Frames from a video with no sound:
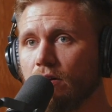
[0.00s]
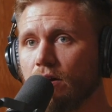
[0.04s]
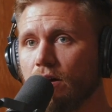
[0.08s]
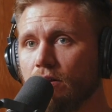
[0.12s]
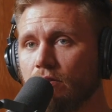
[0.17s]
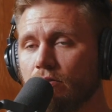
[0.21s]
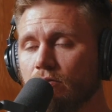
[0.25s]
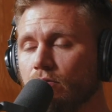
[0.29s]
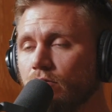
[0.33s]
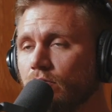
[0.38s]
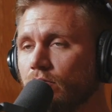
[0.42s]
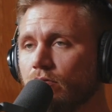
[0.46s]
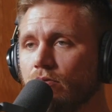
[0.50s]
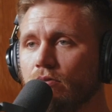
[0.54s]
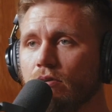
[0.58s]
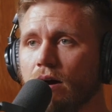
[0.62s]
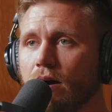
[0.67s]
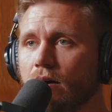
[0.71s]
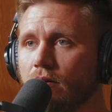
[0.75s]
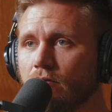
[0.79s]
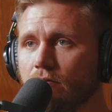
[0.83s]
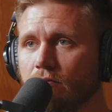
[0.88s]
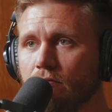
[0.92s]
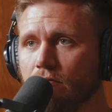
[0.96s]

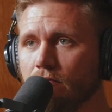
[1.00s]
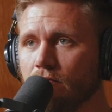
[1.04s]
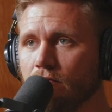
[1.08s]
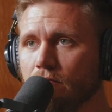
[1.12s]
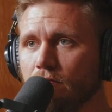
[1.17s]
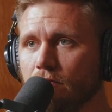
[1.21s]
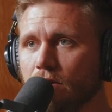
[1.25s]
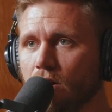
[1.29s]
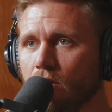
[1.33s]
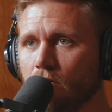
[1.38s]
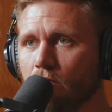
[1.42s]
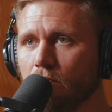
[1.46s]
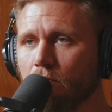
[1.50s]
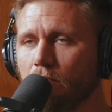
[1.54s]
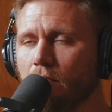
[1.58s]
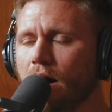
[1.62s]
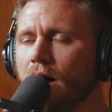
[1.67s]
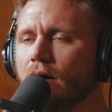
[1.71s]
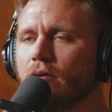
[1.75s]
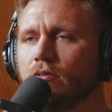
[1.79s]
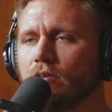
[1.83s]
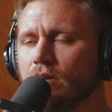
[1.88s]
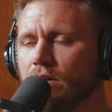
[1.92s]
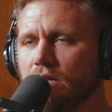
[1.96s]
throughout
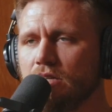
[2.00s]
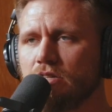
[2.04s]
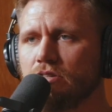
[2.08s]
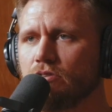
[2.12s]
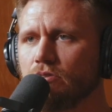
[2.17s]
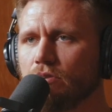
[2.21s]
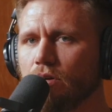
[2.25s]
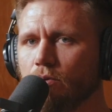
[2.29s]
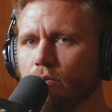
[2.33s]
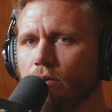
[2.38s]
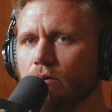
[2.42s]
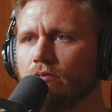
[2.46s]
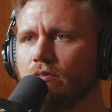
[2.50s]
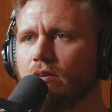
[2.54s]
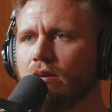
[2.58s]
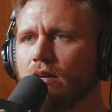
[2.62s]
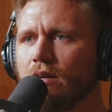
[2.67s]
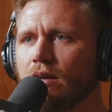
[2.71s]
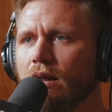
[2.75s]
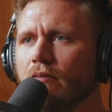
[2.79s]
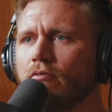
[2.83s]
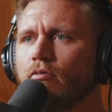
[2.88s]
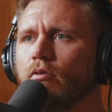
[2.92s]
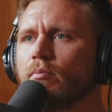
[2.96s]
modern history. We've
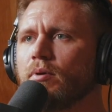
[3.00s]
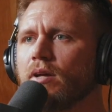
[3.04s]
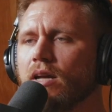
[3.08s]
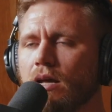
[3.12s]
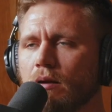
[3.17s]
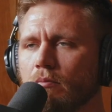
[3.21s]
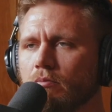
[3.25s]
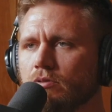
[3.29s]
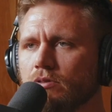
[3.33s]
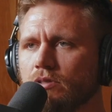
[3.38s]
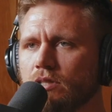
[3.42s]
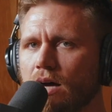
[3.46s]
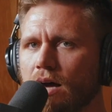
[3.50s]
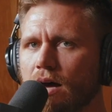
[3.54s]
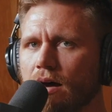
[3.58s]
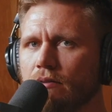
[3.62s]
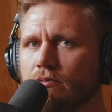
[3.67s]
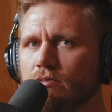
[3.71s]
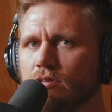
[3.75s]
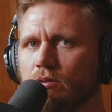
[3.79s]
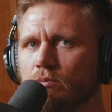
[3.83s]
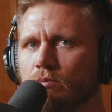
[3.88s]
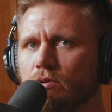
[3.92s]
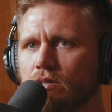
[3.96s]
never been able to
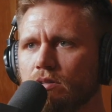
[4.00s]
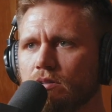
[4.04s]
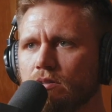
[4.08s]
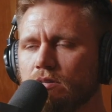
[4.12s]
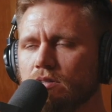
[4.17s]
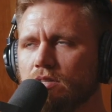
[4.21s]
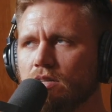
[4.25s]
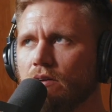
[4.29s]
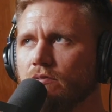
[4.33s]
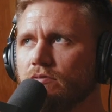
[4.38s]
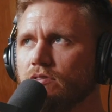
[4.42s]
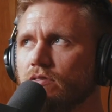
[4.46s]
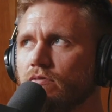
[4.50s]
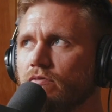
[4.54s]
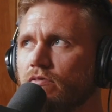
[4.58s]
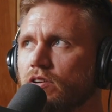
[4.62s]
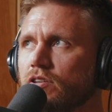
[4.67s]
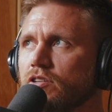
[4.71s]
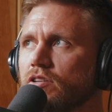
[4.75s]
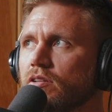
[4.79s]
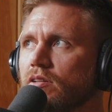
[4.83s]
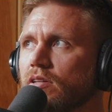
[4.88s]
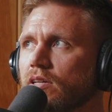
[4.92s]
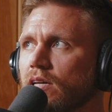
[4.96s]
have someone
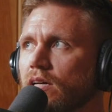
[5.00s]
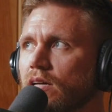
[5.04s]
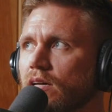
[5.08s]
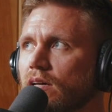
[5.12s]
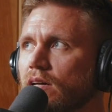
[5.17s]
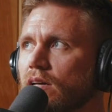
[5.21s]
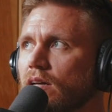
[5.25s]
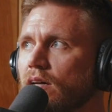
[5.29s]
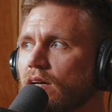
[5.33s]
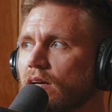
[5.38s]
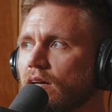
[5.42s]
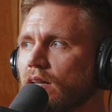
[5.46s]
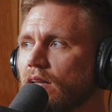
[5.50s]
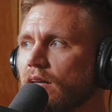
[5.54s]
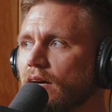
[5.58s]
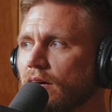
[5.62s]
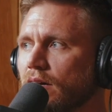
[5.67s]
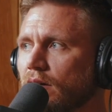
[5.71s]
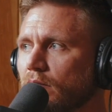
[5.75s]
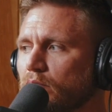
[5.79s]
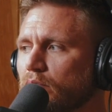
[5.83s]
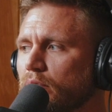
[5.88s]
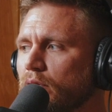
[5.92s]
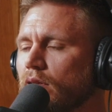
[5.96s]
self-sufficiently
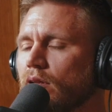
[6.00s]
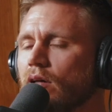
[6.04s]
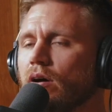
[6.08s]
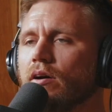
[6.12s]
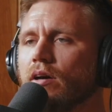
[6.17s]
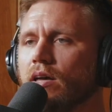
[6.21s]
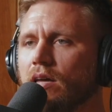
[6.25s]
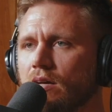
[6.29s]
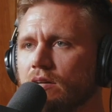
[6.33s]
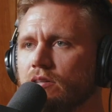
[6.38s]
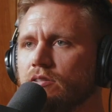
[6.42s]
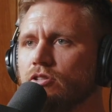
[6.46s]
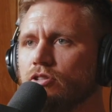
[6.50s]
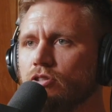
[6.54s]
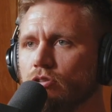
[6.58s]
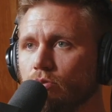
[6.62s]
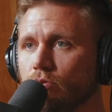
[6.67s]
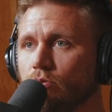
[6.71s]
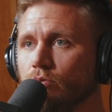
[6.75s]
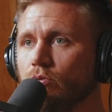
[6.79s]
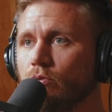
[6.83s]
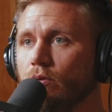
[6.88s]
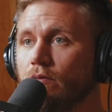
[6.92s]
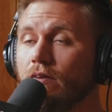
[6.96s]
plug
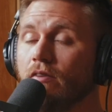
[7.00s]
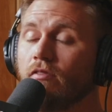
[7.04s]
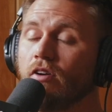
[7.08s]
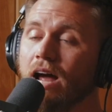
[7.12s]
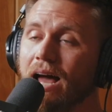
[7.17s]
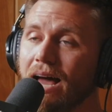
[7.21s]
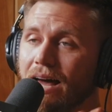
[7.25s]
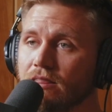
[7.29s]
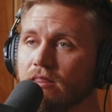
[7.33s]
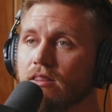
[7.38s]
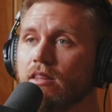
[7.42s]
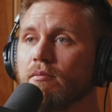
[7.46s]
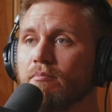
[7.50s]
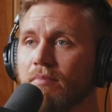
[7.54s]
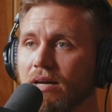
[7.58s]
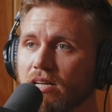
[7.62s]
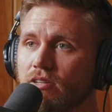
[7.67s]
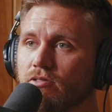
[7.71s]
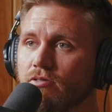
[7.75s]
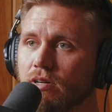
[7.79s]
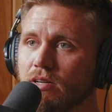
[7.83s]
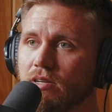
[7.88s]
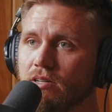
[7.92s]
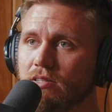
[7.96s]
into. We've never had the
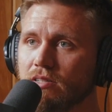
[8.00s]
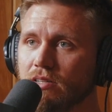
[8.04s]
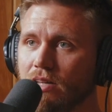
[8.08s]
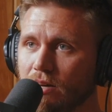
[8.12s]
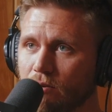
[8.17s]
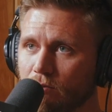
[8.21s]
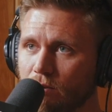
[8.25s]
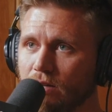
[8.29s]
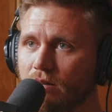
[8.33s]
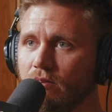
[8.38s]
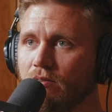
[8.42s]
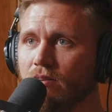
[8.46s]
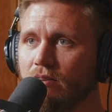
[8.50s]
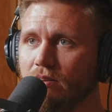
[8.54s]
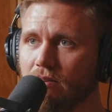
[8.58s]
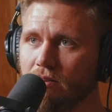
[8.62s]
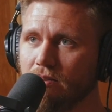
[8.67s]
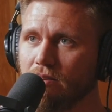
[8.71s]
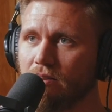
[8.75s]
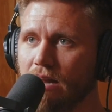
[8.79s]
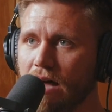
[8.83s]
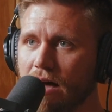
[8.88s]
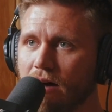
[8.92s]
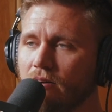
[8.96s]
Matrix like we do
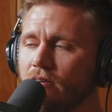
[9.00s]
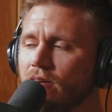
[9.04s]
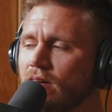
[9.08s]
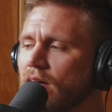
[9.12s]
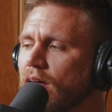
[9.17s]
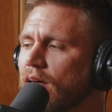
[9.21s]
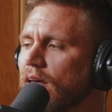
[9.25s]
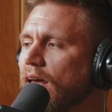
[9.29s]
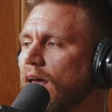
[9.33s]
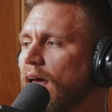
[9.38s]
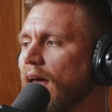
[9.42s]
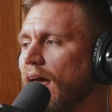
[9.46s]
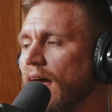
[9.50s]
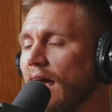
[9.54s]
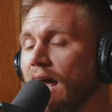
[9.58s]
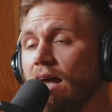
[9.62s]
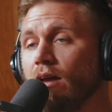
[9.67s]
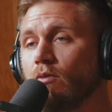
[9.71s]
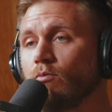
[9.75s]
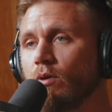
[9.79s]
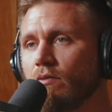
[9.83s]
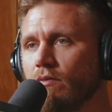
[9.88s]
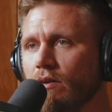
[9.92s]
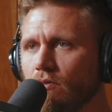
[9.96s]
now,
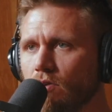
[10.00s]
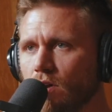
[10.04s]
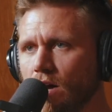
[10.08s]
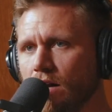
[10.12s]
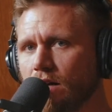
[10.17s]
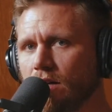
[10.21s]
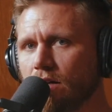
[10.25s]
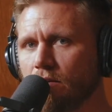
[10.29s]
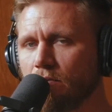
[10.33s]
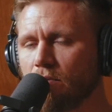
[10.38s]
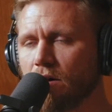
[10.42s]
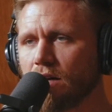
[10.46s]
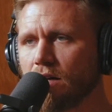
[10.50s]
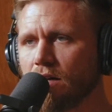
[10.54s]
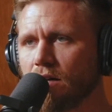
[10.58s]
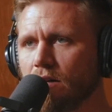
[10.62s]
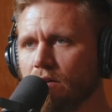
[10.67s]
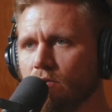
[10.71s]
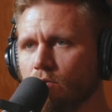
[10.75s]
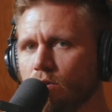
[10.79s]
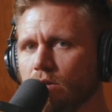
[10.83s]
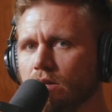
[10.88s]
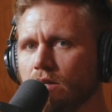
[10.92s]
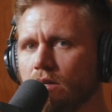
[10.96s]
and we've never had
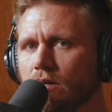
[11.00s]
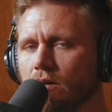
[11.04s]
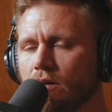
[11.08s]
anybody with the